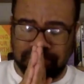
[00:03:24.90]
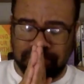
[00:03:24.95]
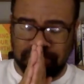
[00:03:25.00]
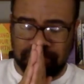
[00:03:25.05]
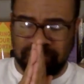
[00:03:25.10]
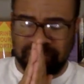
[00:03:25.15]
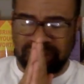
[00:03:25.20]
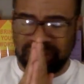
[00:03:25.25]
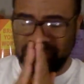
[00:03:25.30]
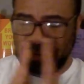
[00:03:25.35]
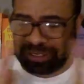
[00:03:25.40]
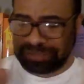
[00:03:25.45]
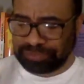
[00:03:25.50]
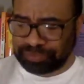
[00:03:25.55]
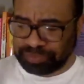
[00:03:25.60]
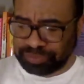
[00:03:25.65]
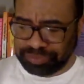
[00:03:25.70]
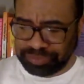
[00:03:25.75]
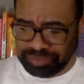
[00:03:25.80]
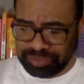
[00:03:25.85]
Excuse me.
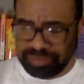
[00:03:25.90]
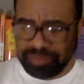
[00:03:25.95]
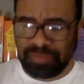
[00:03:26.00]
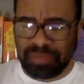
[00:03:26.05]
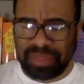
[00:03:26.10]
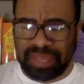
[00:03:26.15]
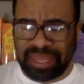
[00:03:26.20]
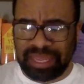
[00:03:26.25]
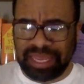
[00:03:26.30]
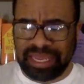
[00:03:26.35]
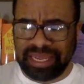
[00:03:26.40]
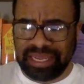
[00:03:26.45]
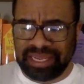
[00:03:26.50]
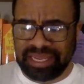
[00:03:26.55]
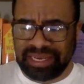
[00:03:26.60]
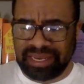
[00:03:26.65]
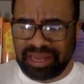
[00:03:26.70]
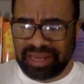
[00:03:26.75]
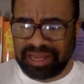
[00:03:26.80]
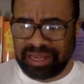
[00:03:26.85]

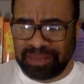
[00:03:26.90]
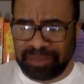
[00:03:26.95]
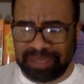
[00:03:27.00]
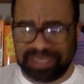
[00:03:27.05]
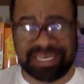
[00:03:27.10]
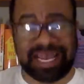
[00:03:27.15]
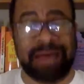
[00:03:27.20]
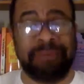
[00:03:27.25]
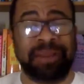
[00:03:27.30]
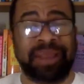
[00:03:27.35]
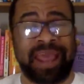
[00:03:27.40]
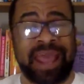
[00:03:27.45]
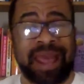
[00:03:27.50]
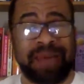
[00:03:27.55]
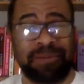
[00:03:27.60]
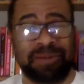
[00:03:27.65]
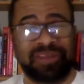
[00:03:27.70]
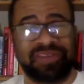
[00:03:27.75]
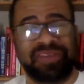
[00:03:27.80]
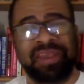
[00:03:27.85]
In um, Atomic
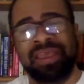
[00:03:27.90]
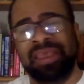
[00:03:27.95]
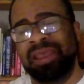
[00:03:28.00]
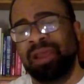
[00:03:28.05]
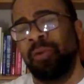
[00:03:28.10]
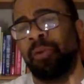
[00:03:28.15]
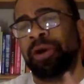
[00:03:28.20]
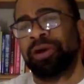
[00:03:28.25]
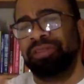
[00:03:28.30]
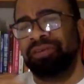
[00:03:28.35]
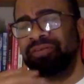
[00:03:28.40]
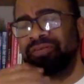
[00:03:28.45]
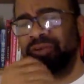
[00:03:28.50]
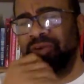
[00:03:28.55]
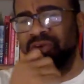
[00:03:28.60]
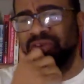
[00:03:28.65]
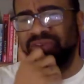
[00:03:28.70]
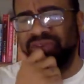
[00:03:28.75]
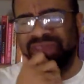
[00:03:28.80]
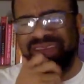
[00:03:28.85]
Habits, in one of the
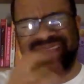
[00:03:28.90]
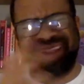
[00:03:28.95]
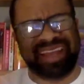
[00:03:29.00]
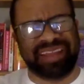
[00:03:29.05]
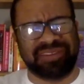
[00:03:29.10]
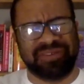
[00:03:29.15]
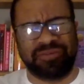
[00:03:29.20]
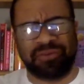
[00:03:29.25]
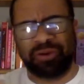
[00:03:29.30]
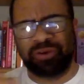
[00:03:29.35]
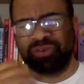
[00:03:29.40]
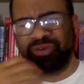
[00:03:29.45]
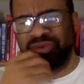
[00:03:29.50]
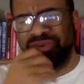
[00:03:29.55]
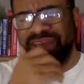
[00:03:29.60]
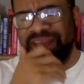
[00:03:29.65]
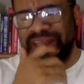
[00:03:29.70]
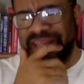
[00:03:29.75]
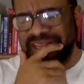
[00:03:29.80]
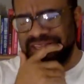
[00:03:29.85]
first, like the first or
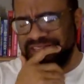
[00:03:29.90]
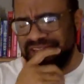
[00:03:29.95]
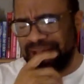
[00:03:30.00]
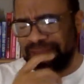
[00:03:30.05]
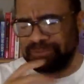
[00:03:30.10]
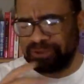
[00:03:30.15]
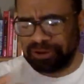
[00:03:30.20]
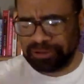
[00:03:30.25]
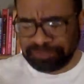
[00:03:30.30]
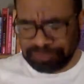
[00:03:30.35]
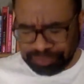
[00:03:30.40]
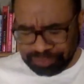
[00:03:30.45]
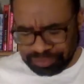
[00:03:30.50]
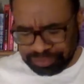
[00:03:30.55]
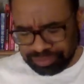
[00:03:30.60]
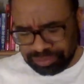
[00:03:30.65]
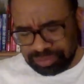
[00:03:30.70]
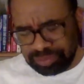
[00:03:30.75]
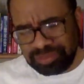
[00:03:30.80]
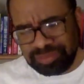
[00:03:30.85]
second chapter,
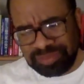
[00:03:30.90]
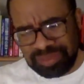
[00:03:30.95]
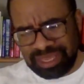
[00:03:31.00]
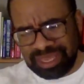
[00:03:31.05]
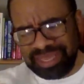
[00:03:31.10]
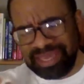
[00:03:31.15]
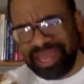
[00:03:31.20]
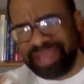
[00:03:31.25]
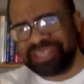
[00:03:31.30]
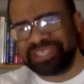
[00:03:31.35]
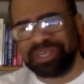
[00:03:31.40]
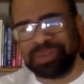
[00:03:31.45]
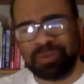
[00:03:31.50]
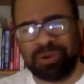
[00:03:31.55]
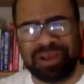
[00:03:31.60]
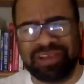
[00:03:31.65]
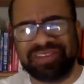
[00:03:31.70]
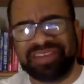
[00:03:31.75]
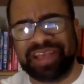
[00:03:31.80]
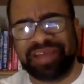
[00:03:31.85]
he actually
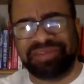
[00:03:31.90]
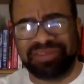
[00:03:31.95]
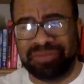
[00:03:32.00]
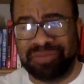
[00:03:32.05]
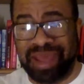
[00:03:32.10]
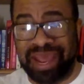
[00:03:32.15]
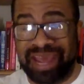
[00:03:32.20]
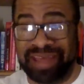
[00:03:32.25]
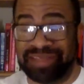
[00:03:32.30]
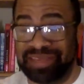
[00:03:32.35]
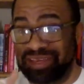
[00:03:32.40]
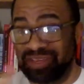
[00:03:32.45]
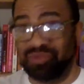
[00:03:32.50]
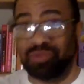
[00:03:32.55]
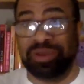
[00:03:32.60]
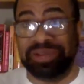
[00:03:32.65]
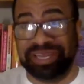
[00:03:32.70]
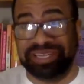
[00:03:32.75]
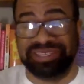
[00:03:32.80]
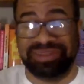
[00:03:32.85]
breaks down the math. He's
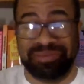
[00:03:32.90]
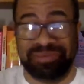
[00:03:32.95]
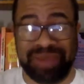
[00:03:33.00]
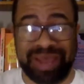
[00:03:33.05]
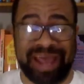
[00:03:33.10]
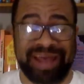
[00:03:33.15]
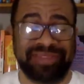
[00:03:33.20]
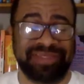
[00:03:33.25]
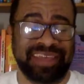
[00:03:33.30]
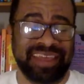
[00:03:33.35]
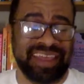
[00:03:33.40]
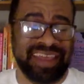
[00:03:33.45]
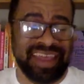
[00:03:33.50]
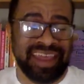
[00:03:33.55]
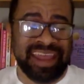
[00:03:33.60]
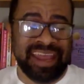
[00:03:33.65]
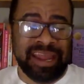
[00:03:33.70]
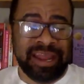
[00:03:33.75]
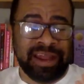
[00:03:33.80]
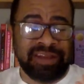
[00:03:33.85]
really into math.
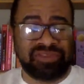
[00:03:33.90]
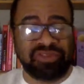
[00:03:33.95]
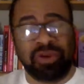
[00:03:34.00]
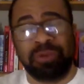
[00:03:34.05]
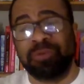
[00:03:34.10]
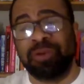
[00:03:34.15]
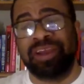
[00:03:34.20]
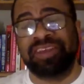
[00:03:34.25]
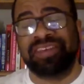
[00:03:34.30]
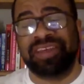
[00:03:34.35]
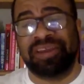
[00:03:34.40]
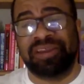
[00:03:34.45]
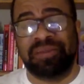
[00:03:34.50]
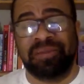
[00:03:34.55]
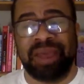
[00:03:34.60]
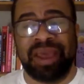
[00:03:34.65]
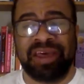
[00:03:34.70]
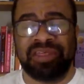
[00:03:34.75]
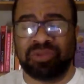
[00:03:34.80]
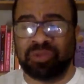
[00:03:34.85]
And so he breaks down the
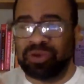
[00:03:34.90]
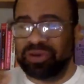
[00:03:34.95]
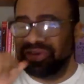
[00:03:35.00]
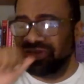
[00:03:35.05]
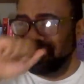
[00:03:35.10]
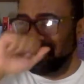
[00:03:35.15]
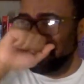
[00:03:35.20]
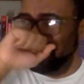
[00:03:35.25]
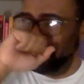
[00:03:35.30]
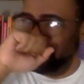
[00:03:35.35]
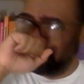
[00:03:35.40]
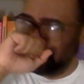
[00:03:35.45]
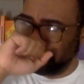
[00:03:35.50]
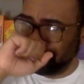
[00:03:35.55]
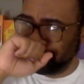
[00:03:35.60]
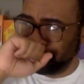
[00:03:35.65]
math where he says,